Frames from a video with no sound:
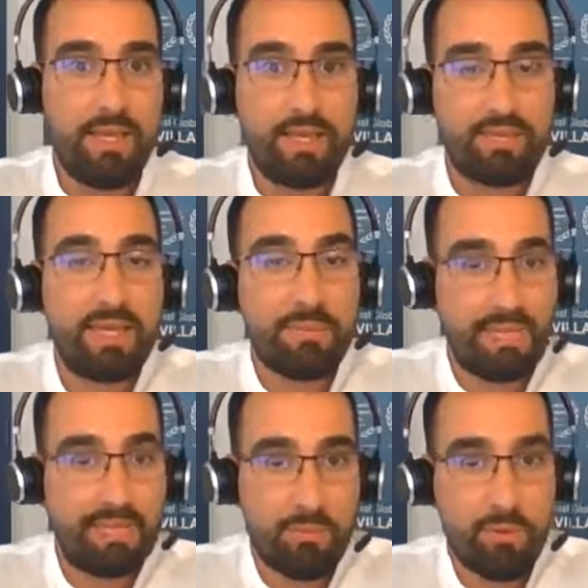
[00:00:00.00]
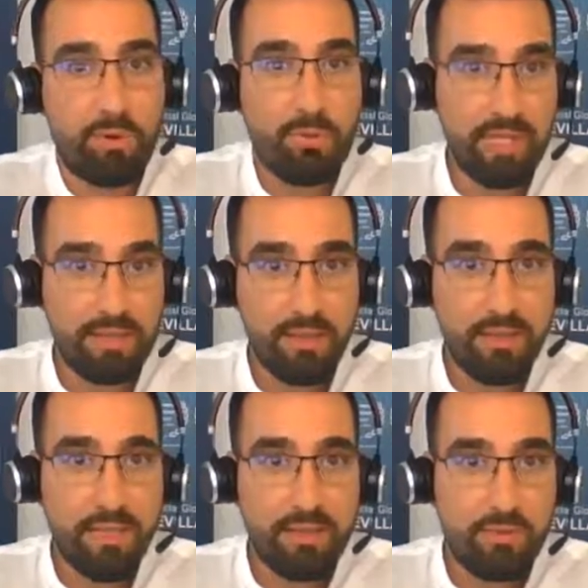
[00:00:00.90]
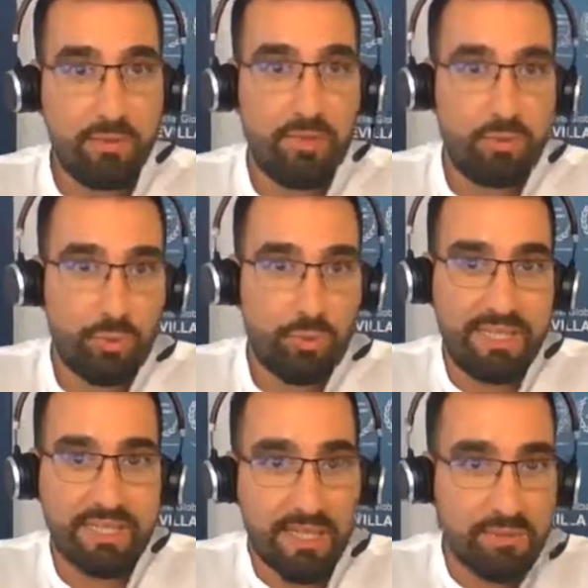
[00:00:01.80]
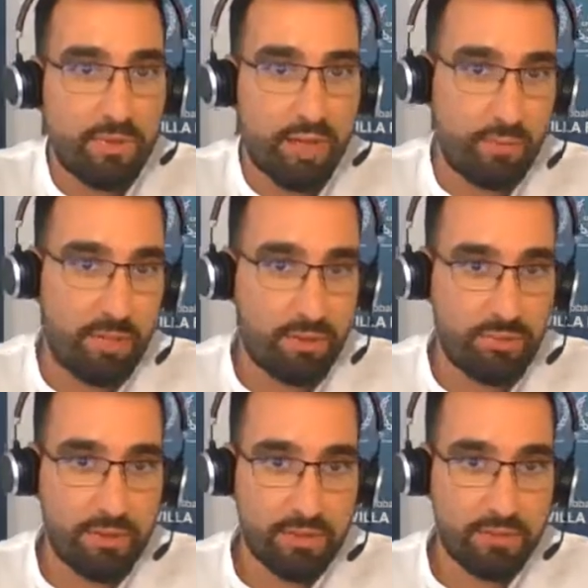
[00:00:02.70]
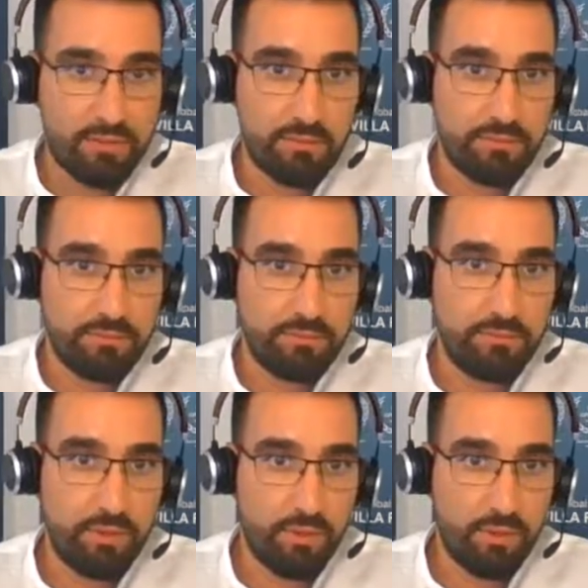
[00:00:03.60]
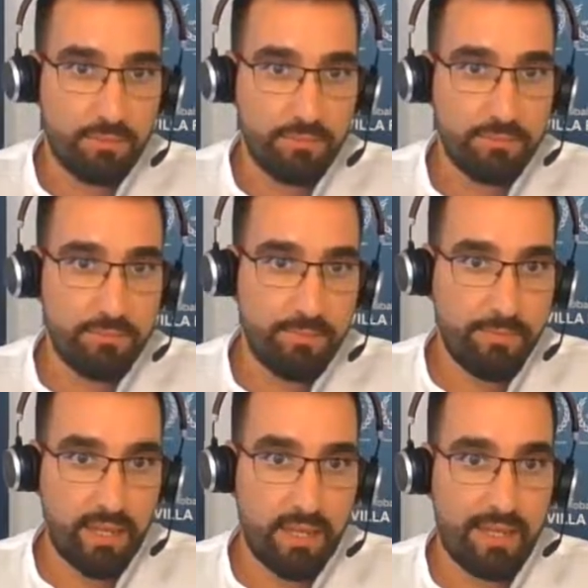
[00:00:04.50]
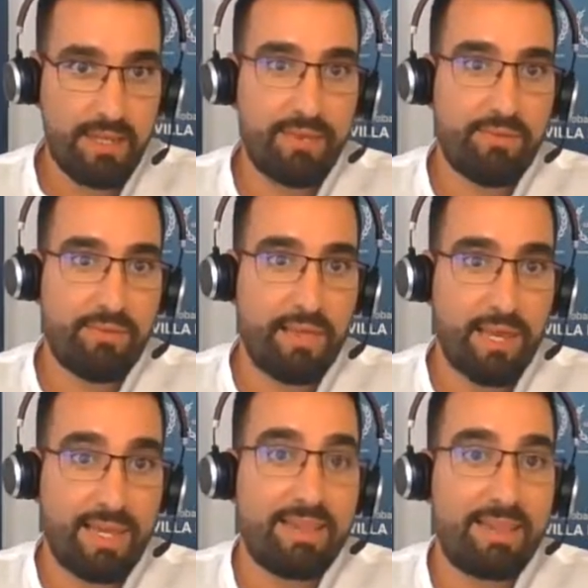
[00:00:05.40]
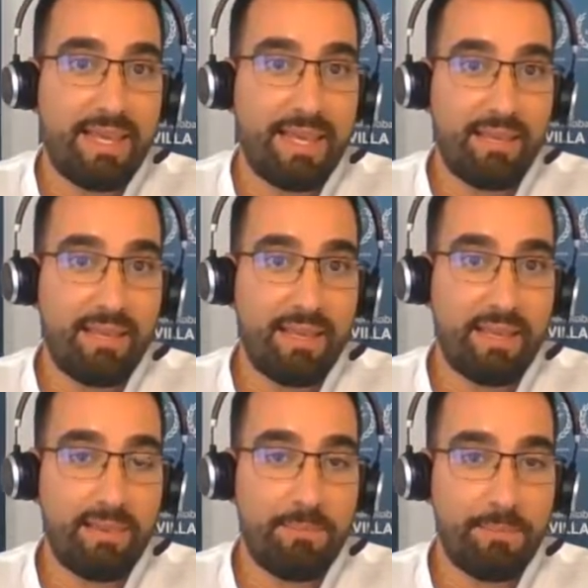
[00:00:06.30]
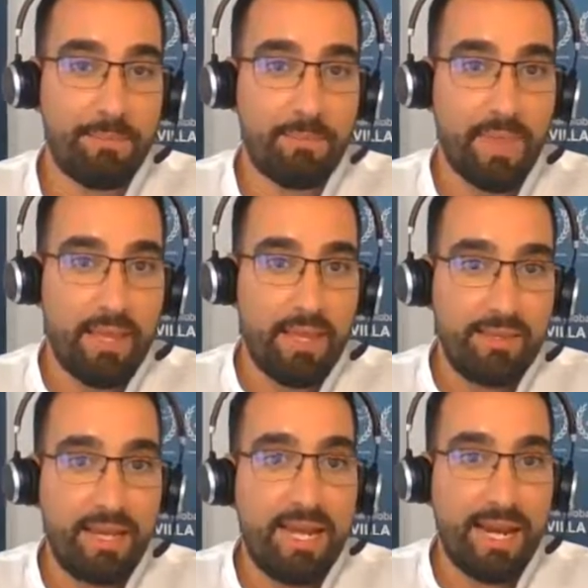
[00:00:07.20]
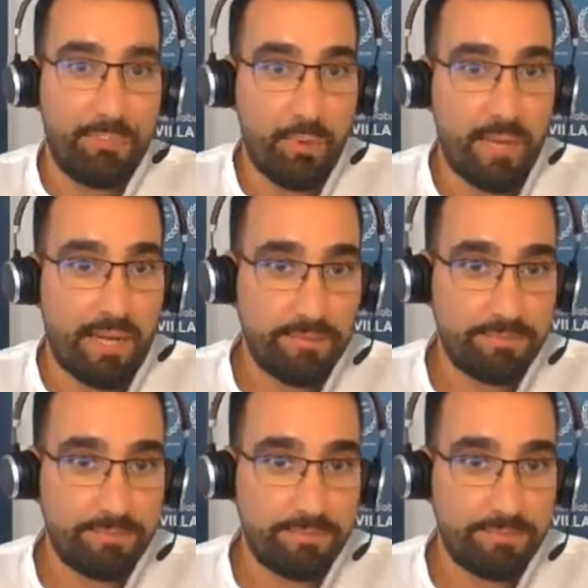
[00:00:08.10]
services that we provide, you need to discuss with the regulator first, you know, and give and get the legal approval.